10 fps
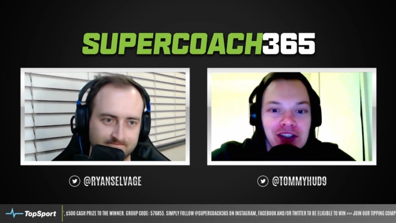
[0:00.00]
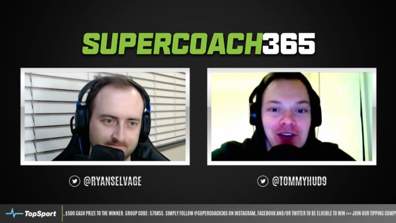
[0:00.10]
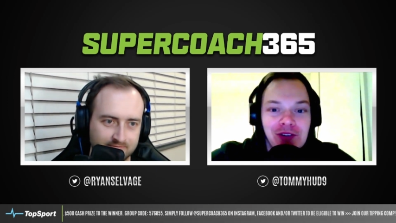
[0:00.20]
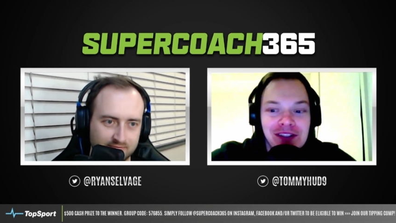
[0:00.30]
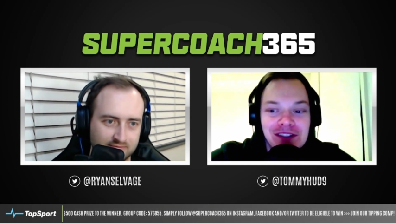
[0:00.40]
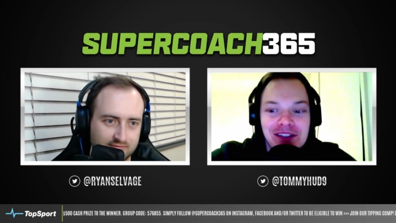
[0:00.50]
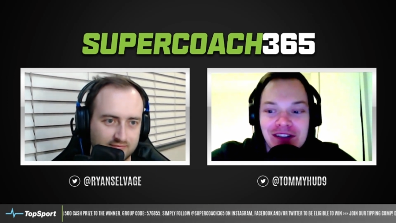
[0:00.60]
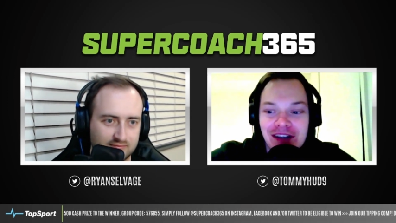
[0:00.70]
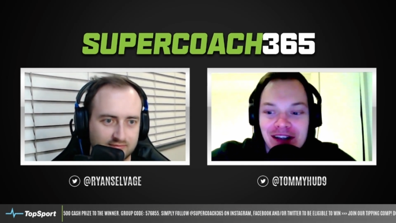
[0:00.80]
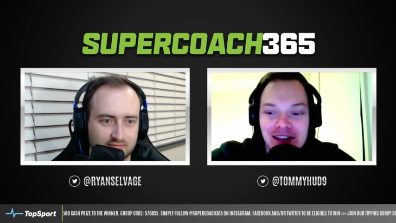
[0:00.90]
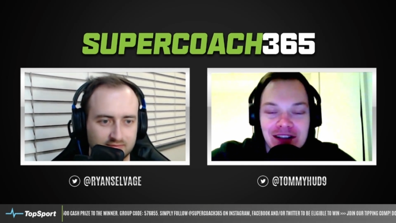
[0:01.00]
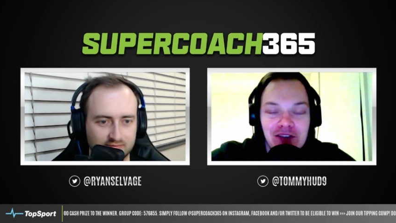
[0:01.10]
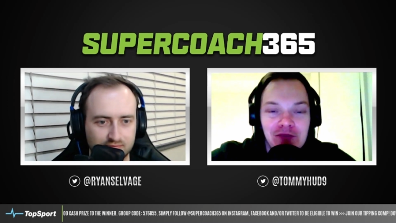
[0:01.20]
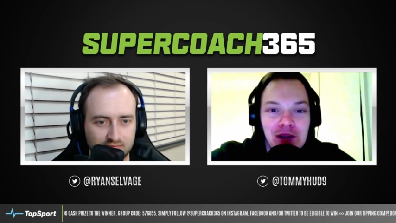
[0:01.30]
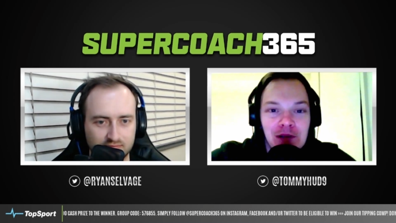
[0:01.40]
Speaker 1: So it's it's
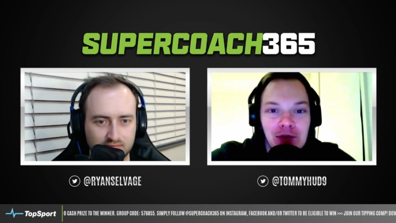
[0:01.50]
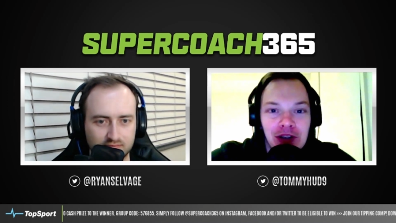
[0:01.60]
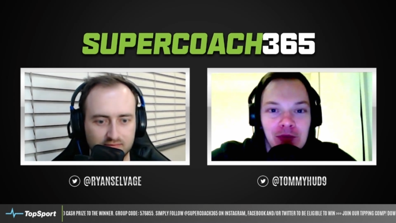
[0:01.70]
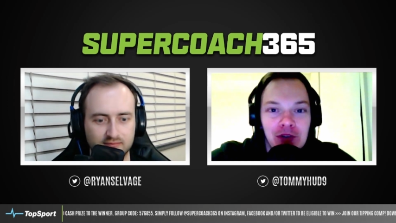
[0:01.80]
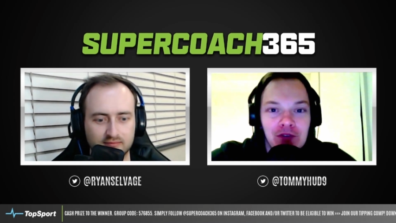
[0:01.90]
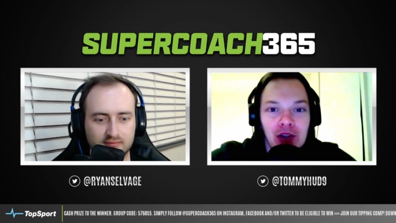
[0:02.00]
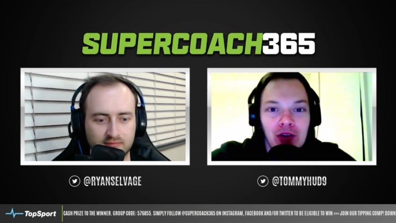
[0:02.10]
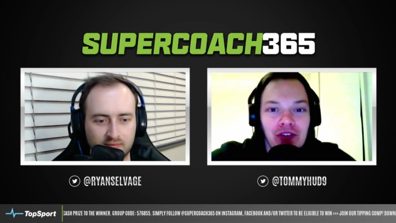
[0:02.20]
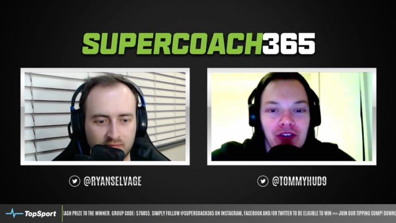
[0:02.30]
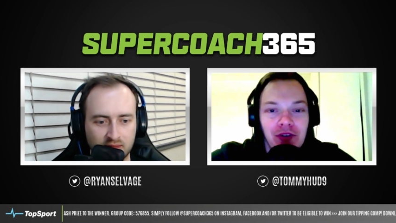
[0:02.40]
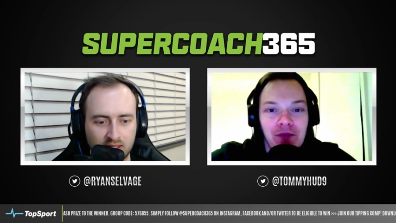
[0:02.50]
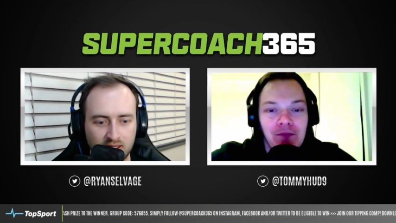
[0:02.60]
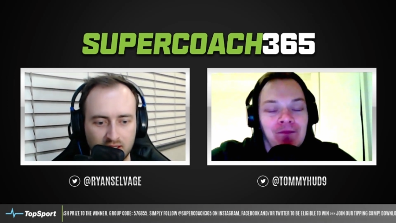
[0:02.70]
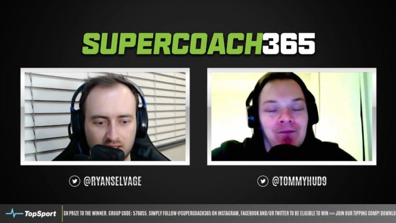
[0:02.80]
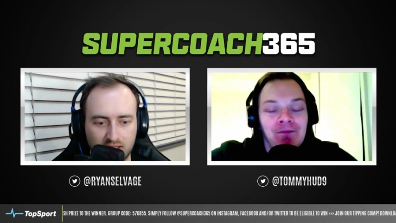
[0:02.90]
left people at a bit of a loss.
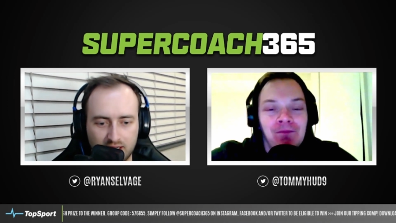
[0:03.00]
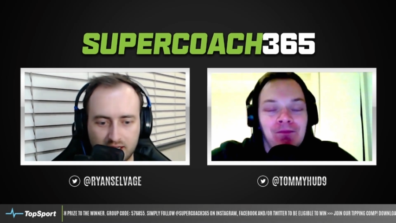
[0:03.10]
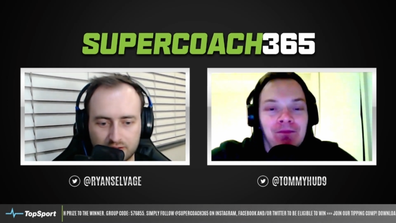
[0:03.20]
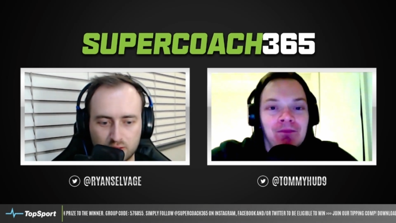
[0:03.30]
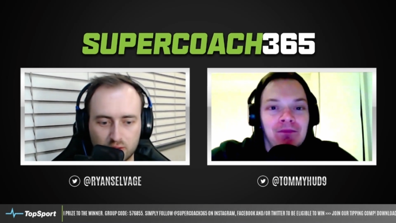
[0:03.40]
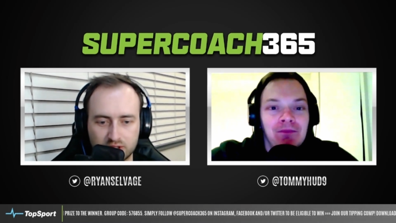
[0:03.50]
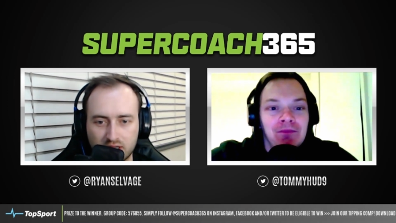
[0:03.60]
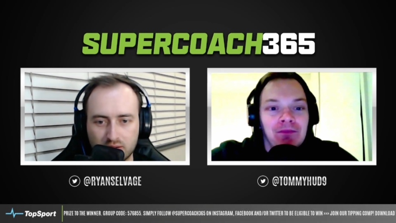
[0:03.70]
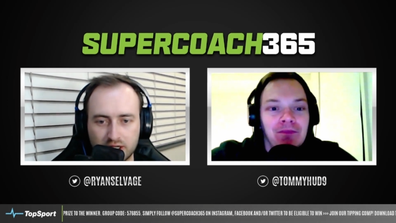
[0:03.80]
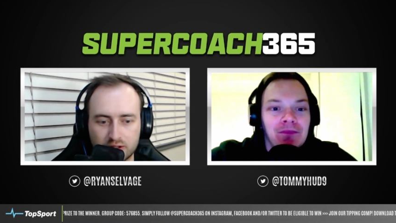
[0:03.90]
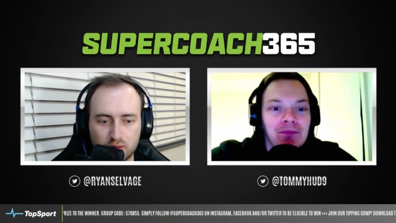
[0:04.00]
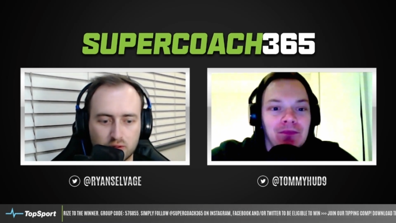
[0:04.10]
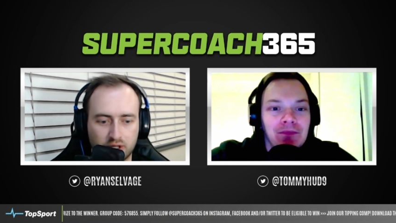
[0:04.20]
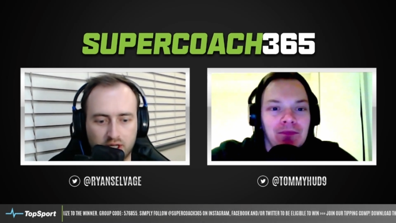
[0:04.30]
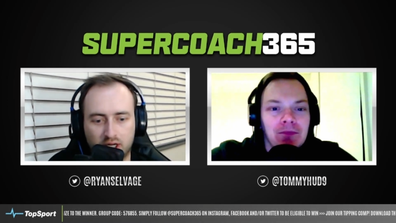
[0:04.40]
Speaker 2: Now, of course, uh, we're going to
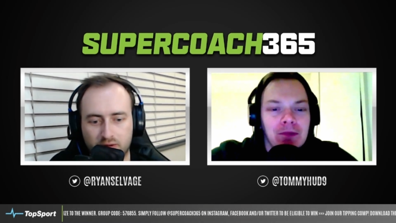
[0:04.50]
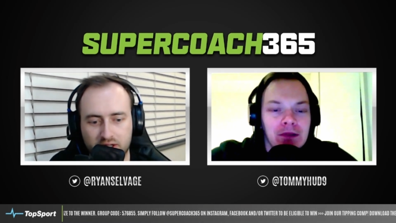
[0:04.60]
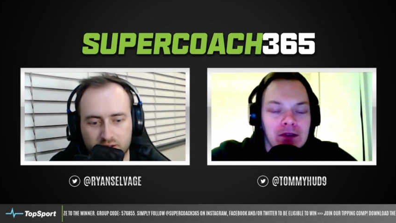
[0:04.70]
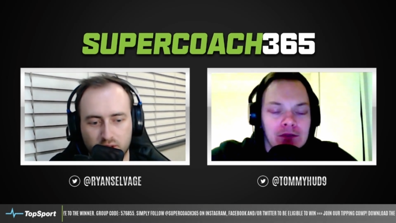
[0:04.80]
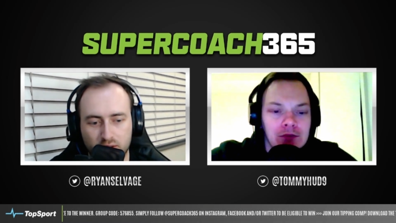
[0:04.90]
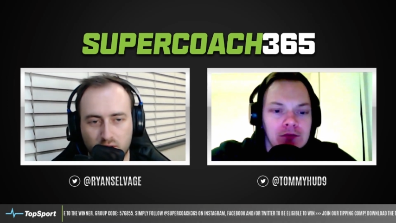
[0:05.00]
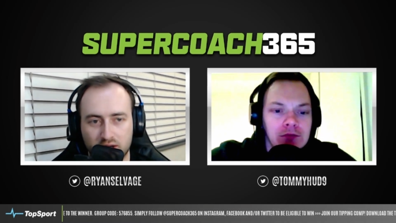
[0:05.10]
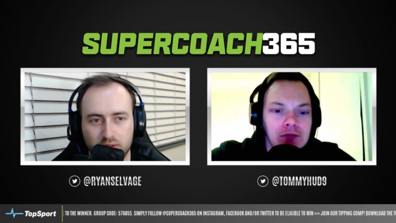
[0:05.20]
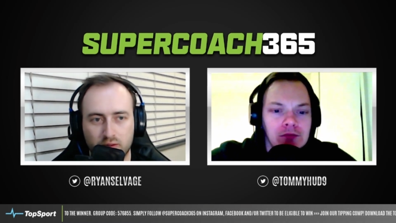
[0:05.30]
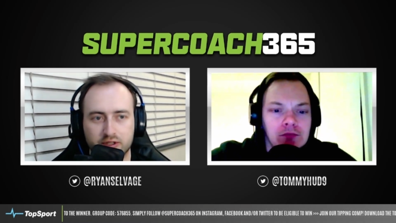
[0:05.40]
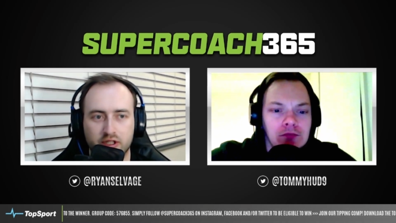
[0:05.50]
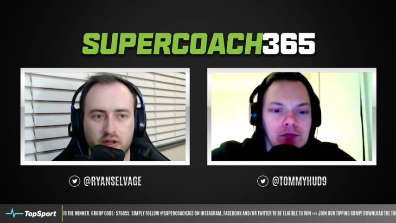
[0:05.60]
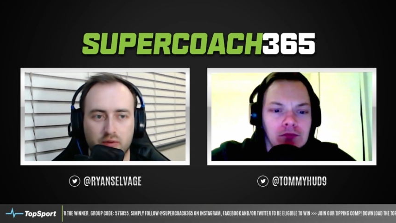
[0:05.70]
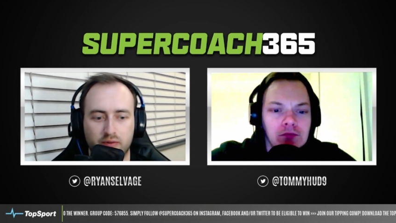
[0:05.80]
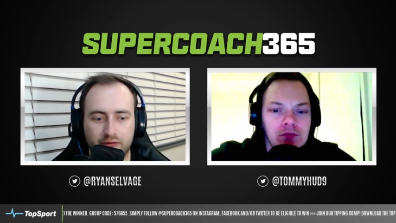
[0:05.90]
talk round 21, but
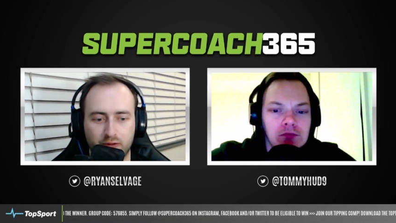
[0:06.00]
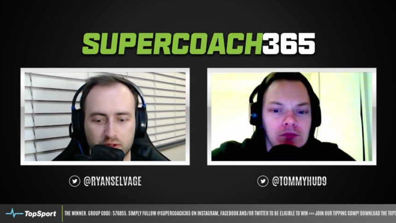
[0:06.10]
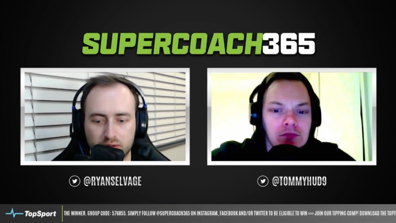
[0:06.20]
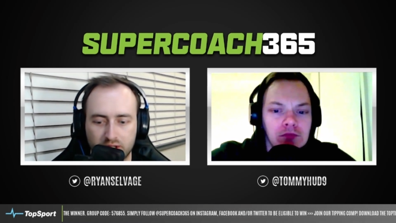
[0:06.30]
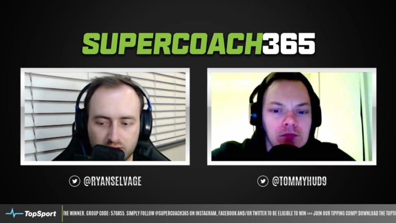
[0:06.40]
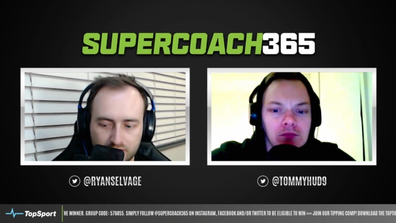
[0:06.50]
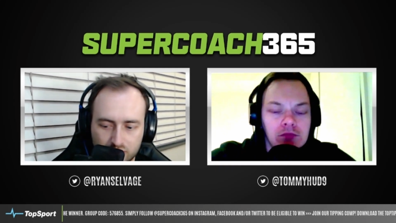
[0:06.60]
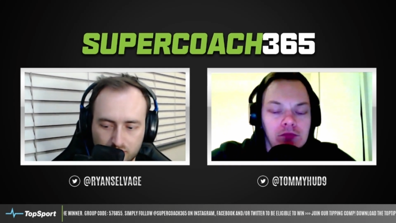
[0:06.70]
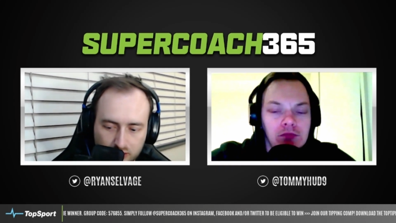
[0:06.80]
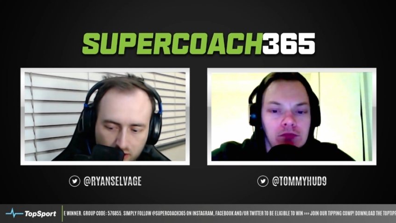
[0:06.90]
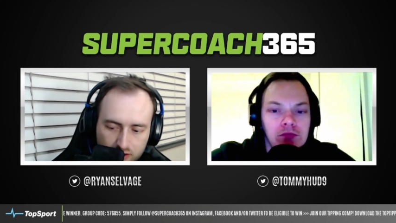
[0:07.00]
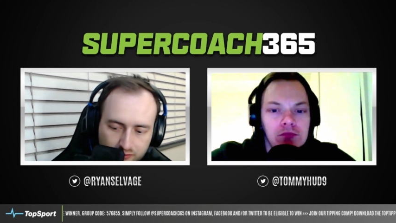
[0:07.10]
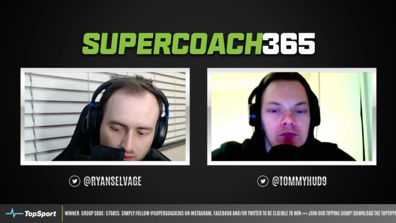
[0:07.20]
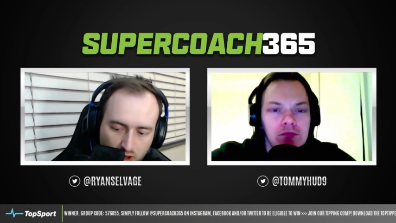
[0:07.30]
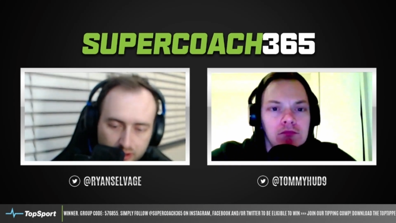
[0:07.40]
also the first week of Supercoach
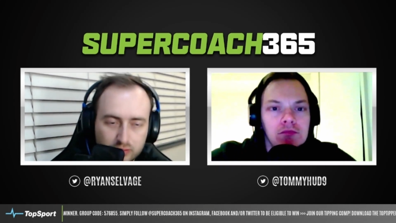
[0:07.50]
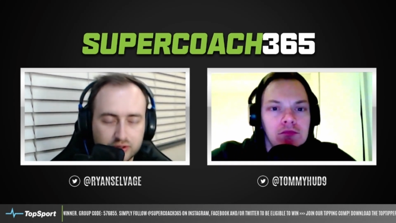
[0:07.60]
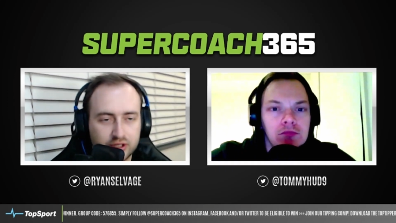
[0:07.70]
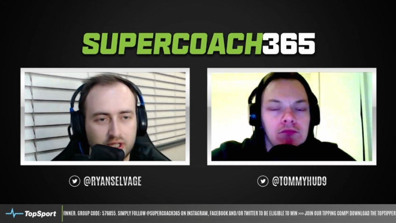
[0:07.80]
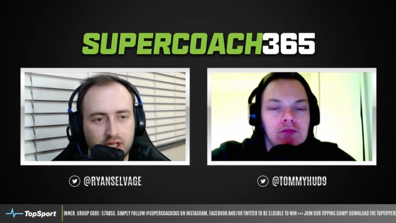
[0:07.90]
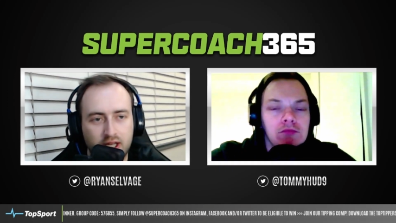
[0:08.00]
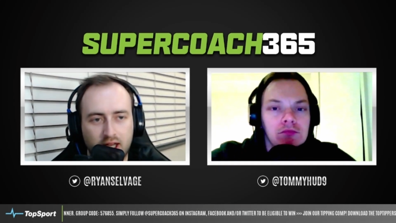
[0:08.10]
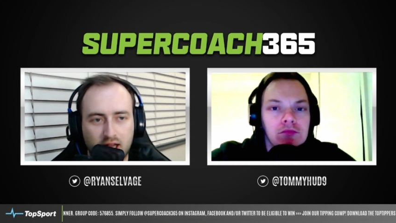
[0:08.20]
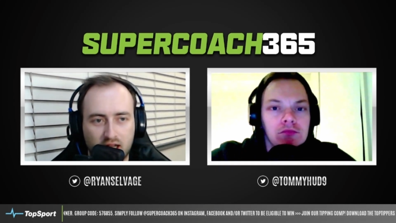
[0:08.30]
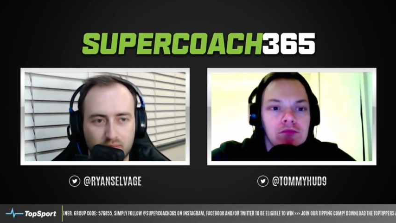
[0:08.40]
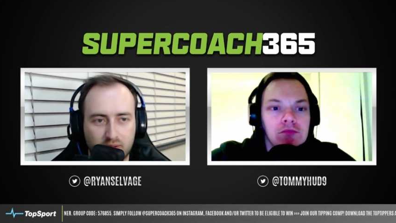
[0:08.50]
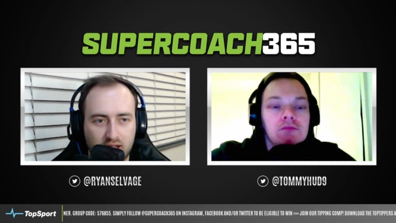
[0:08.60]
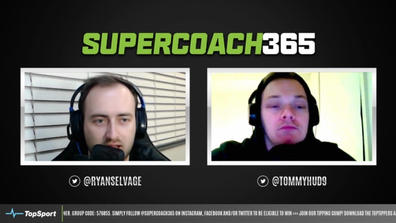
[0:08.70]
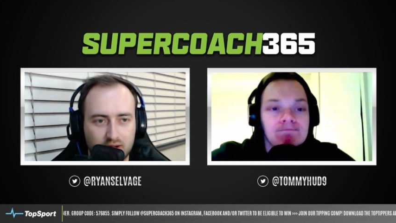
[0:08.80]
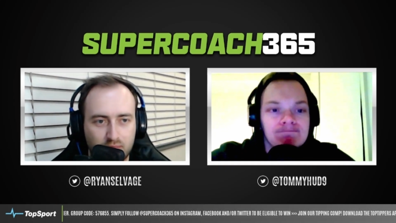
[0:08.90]
finals. Um,
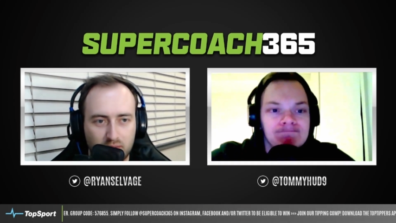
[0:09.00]
and